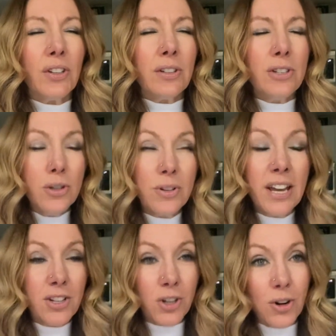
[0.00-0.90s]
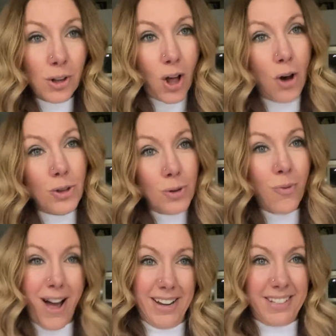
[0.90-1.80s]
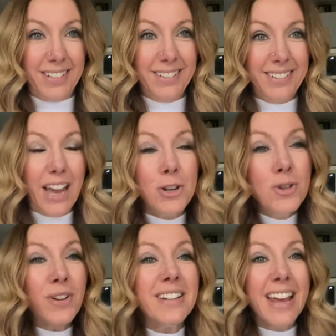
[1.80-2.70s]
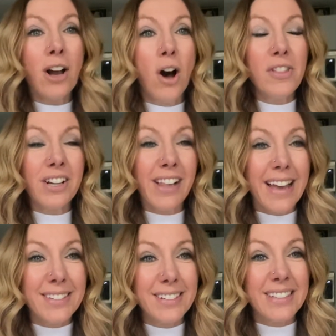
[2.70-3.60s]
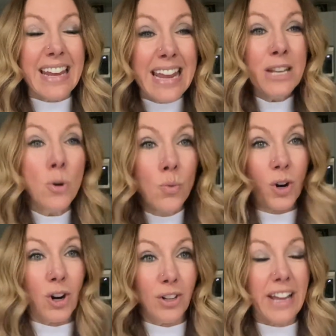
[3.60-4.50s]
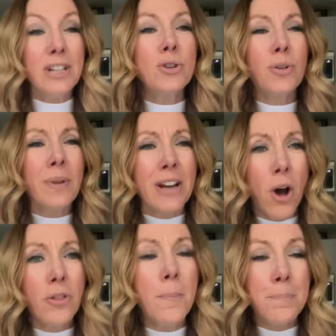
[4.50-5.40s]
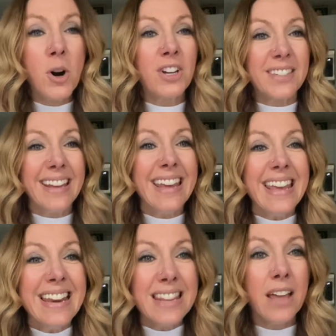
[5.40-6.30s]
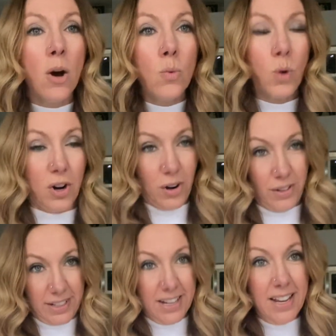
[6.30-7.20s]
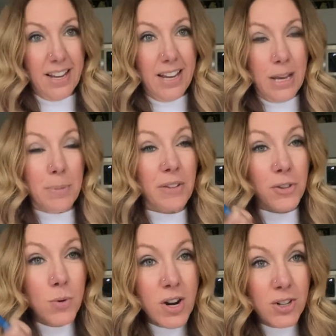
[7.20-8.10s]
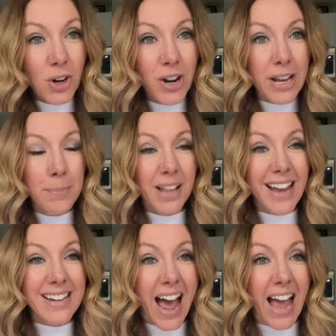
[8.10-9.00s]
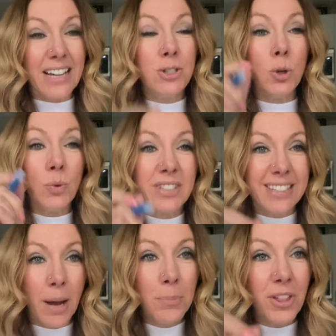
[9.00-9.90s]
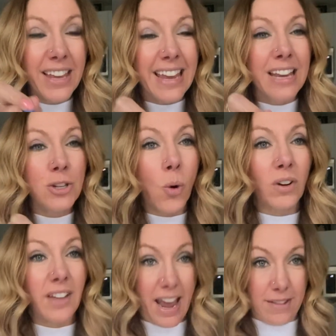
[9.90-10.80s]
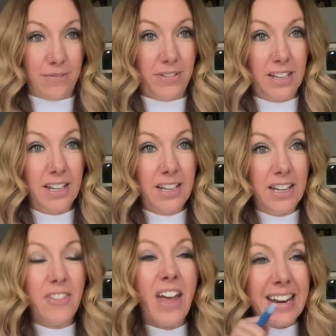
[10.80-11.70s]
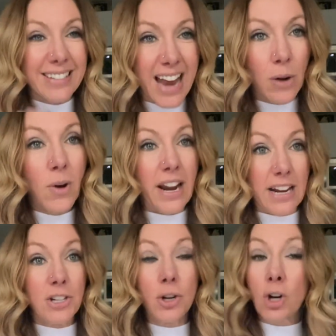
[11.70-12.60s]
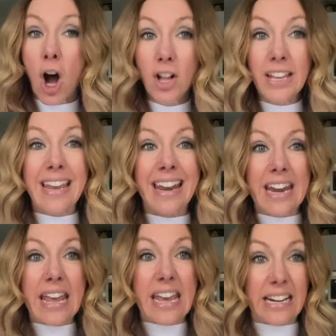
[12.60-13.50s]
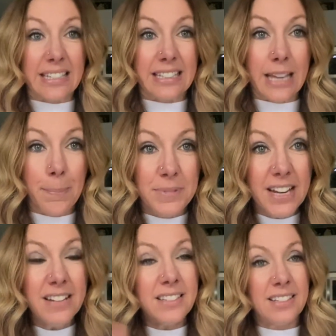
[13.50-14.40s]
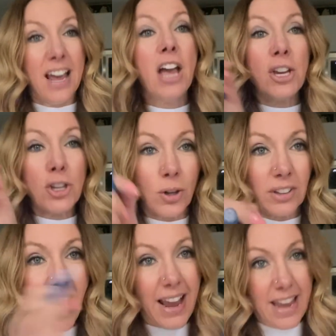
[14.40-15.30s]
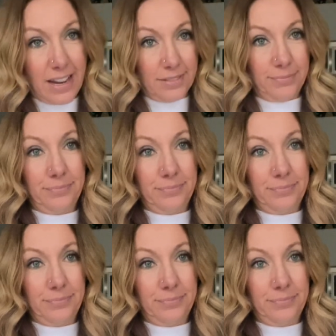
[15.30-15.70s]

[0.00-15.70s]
you can journal all you want and you can take all the classes in the world and you can read all the books in the world. But if you are turning a blind eye to something in your life, that is not right and you're calling it acceptance, you're lying.